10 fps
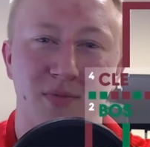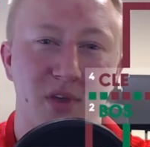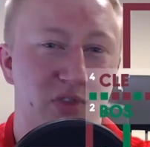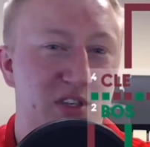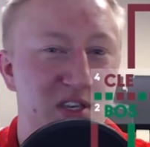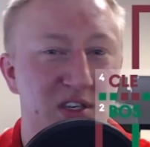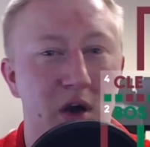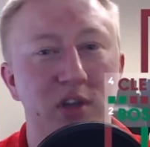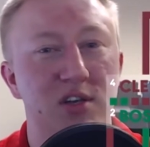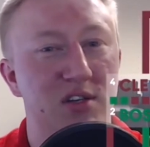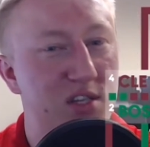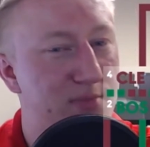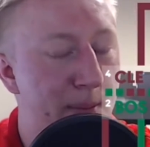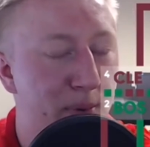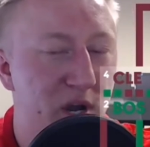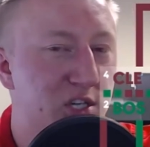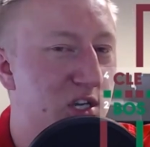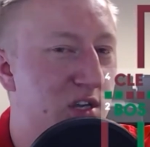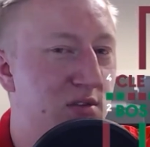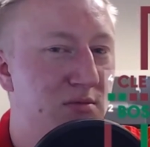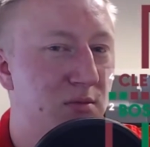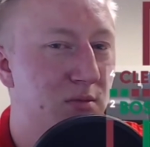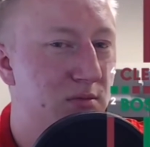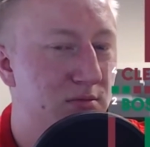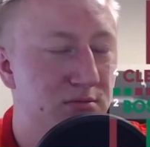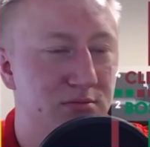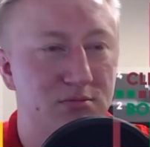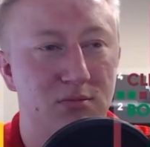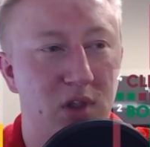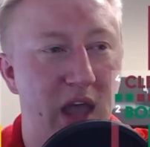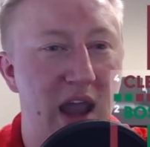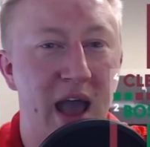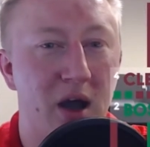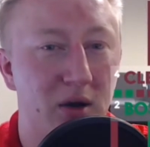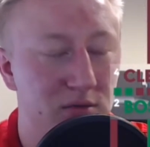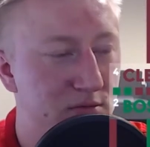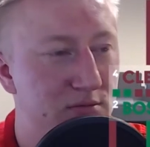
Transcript: this is going just as my prediction laid out.